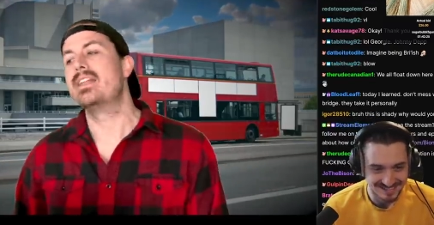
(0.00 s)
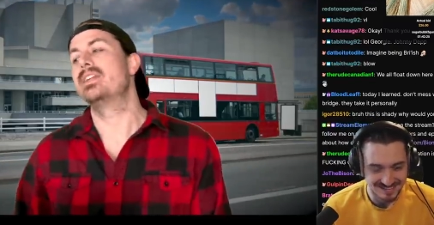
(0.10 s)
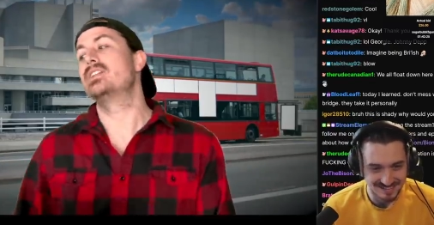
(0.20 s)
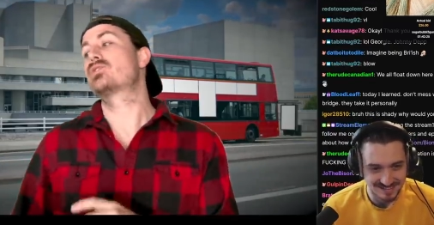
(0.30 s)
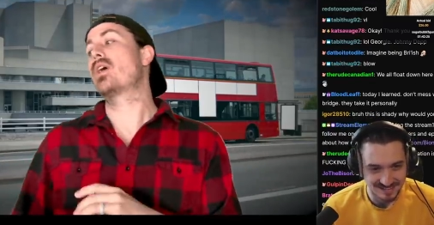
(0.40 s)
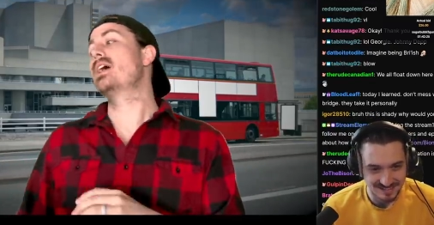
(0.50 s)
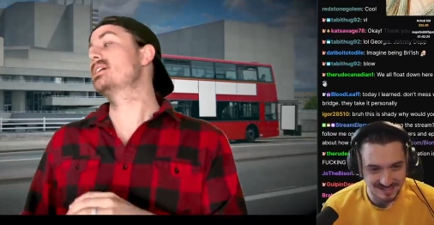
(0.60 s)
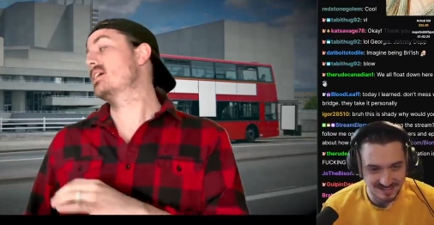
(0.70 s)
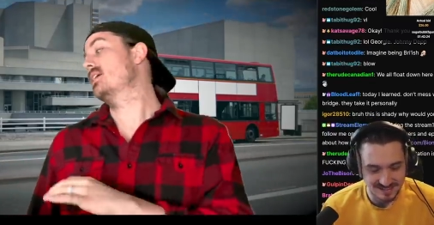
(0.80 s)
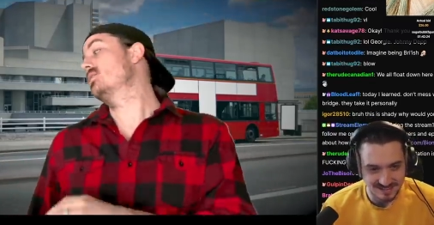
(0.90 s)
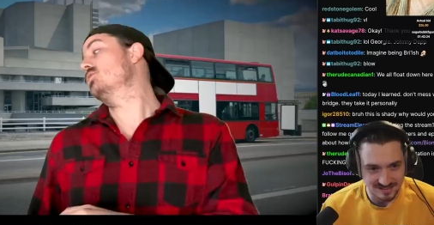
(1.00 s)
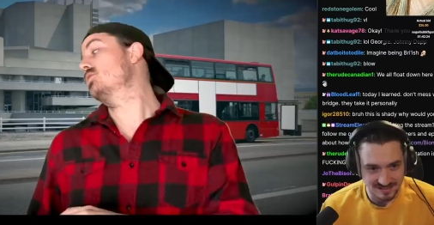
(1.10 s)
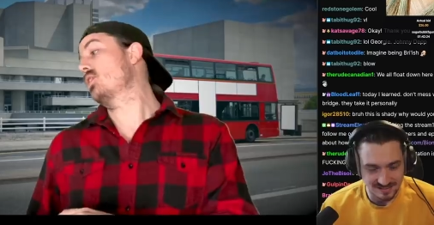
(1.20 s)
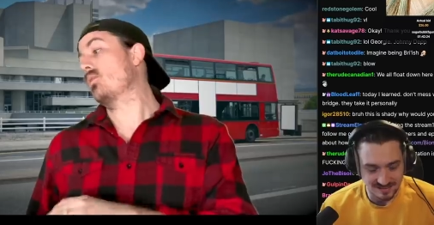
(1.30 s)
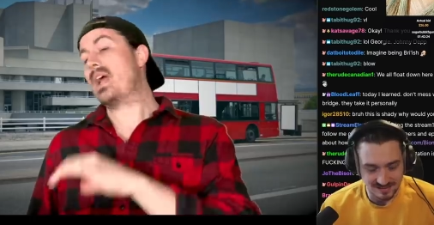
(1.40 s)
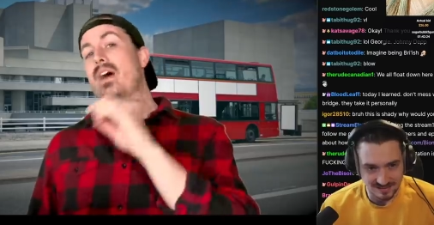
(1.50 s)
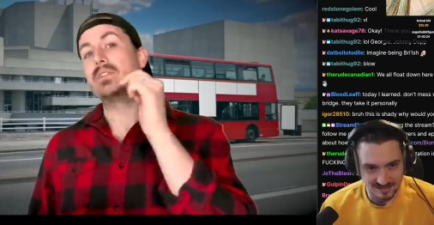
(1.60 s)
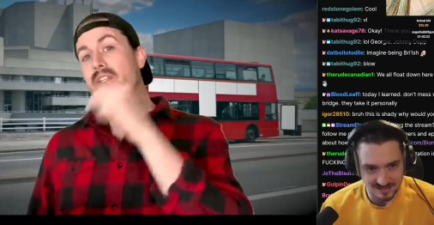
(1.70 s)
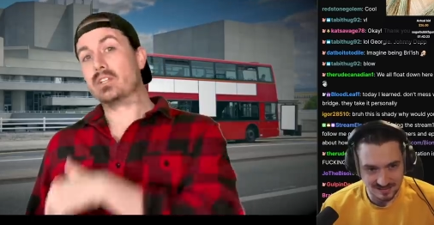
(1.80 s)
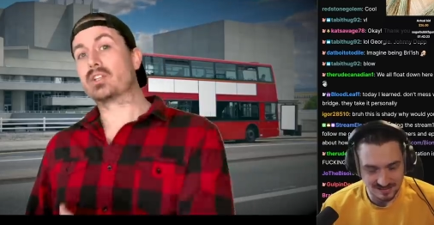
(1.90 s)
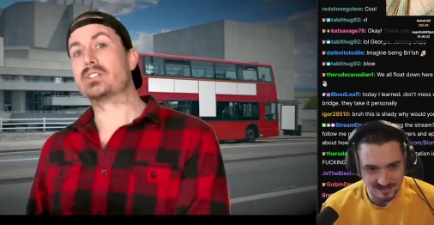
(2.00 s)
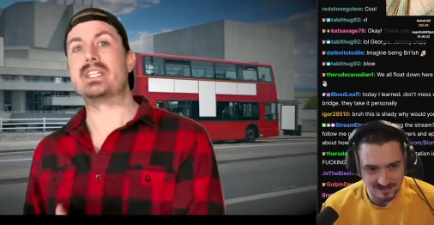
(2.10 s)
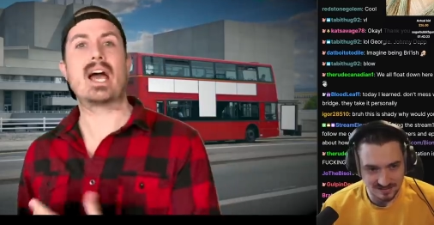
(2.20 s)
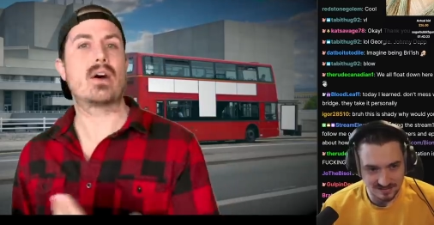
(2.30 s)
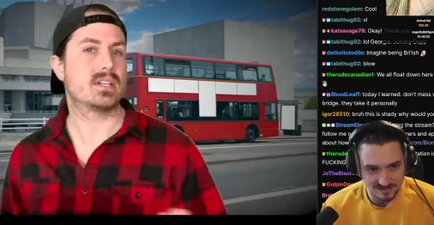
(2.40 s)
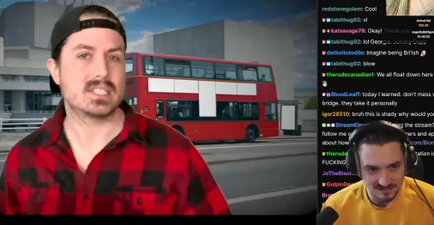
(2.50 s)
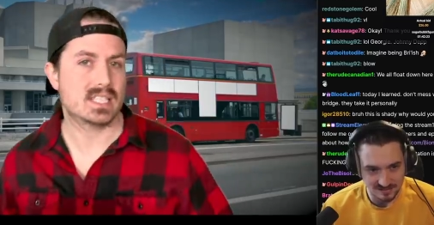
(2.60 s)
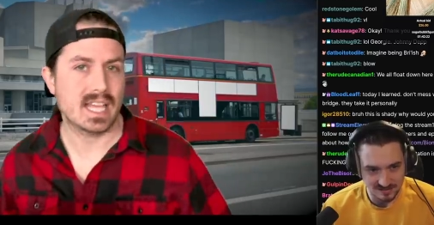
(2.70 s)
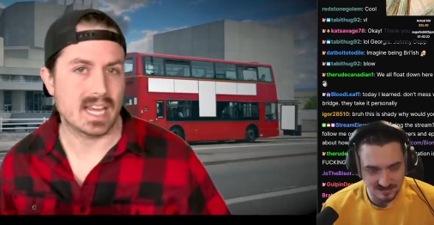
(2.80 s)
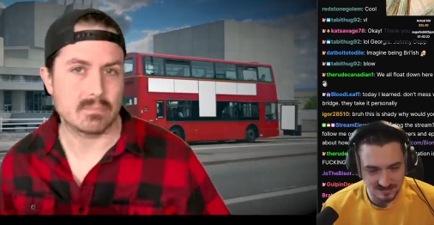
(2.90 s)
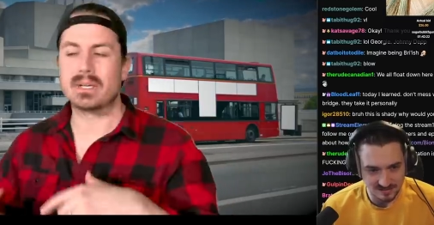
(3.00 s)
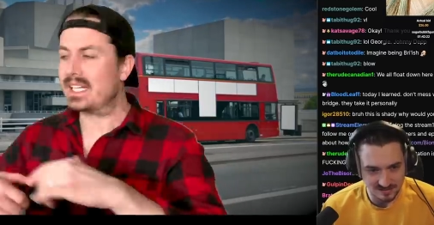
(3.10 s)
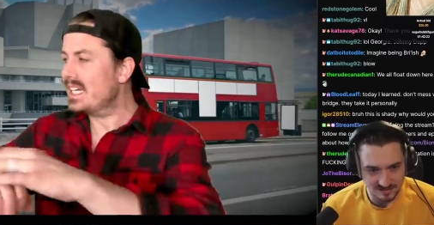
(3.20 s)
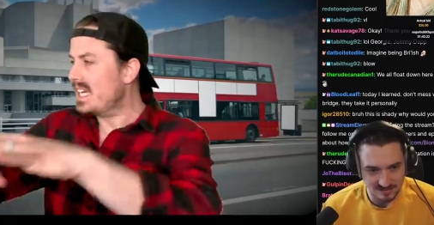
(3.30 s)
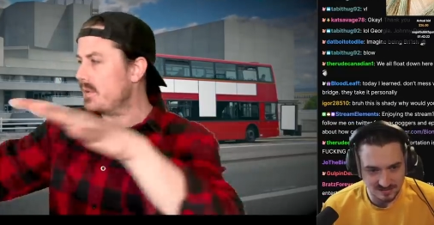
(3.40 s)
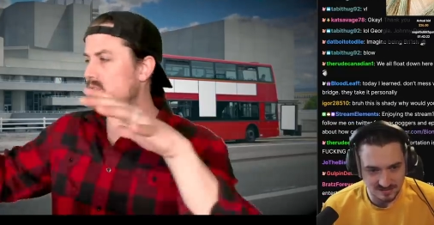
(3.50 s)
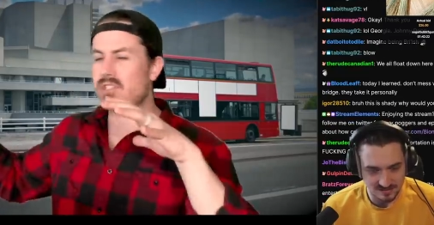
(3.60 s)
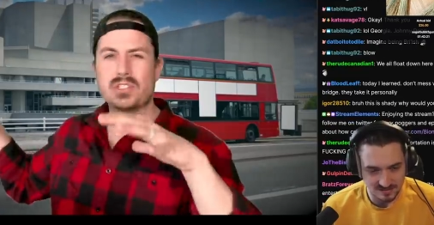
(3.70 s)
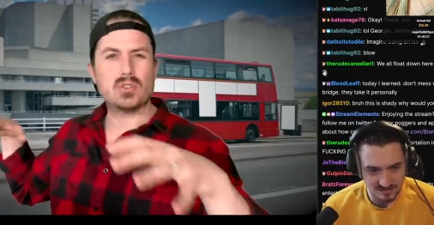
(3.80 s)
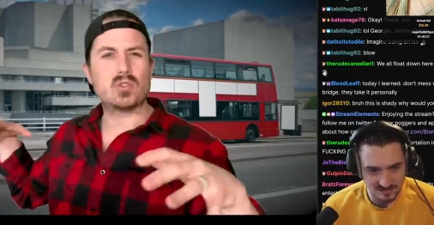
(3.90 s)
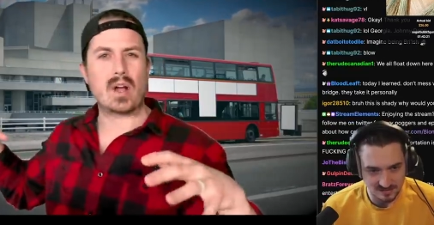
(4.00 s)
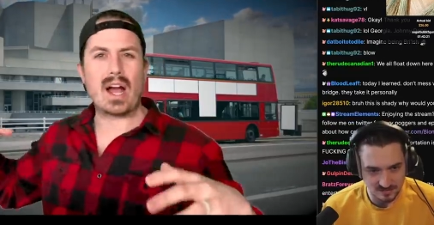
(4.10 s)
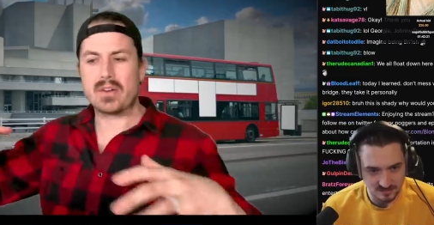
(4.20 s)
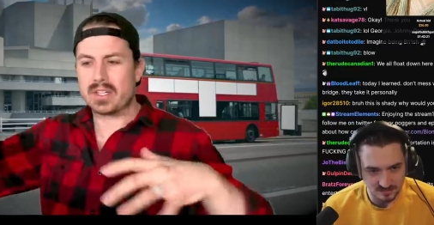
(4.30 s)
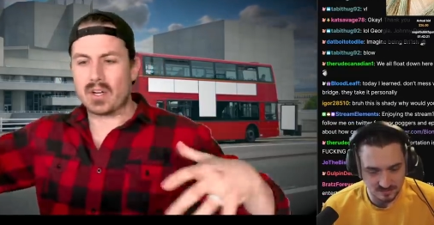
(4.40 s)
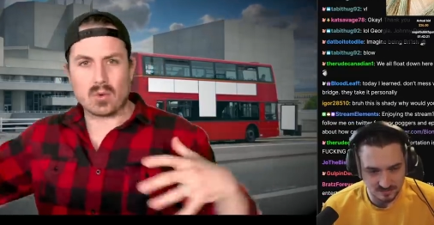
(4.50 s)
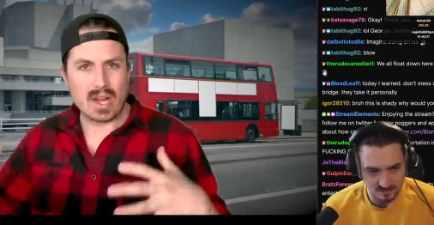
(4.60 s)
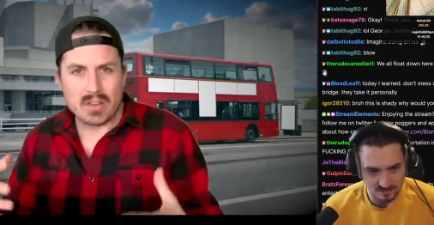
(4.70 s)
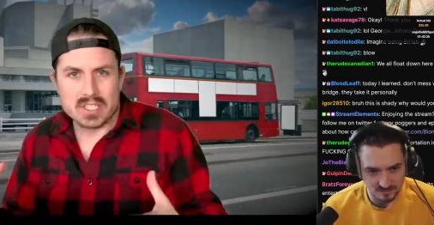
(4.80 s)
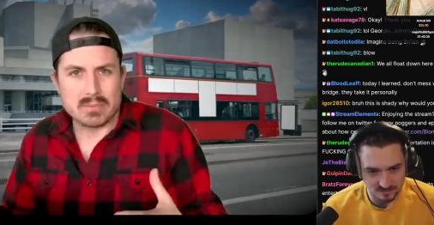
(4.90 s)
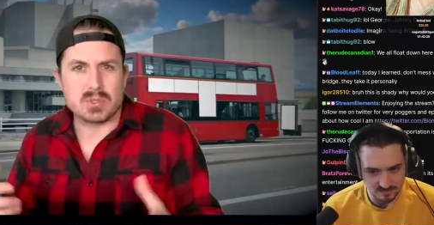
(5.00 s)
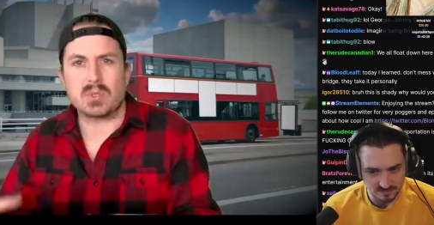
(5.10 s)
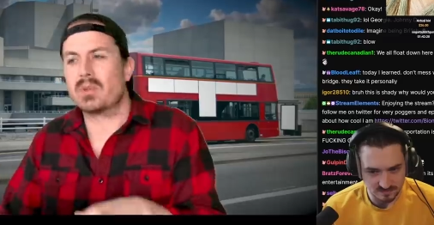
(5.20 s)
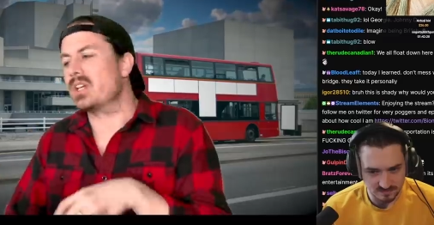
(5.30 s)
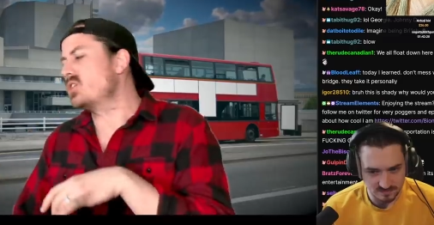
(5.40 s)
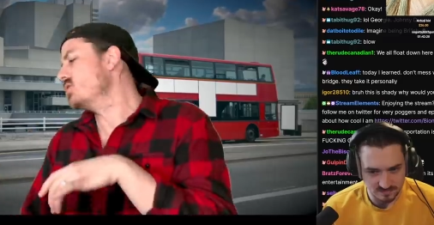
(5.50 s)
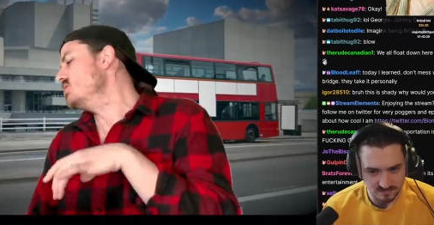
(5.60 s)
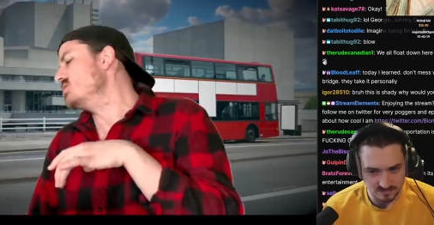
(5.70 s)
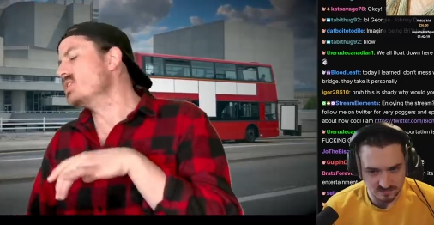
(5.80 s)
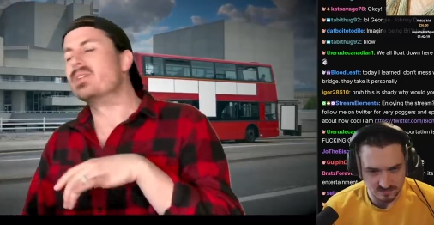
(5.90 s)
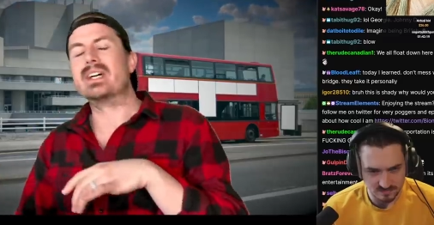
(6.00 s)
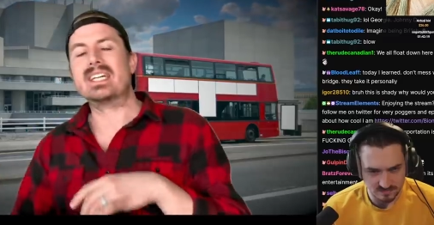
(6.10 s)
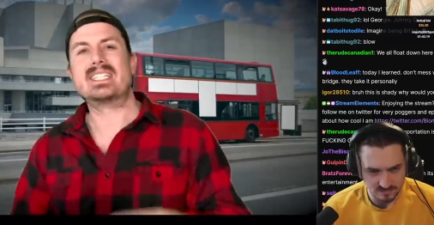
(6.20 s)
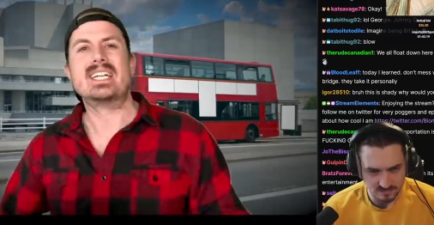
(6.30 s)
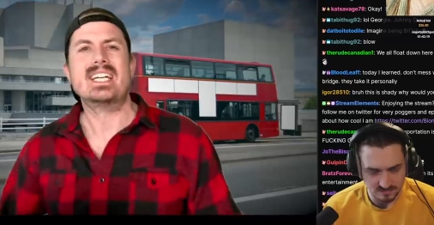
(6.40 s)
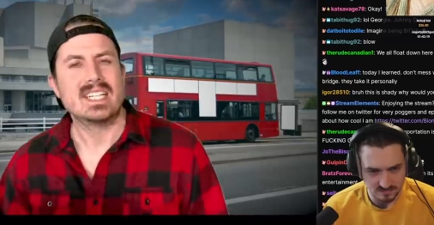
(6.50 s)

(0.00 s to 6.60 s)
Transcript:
Speaker 1: and then he tried to kind of look around and look down at his leg, but it was just too crowded around him, so he really couldn't do it.